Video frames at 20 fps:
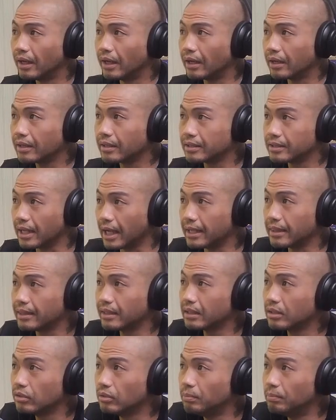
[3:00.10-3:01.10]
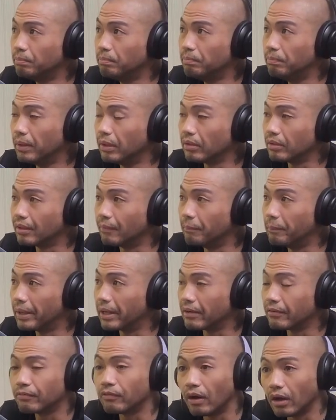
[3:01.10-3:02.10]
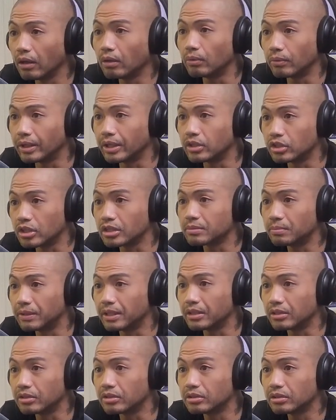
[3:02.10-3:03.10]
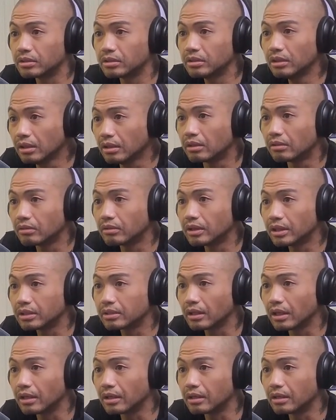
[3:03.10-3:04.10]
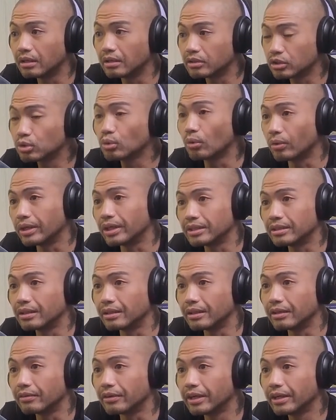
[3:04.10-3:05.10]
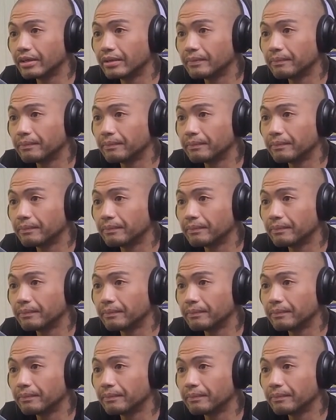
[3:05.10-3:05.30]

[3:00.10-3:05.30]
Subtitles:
Because I think you'd build a better following just because, you know, it's like storytelling, right?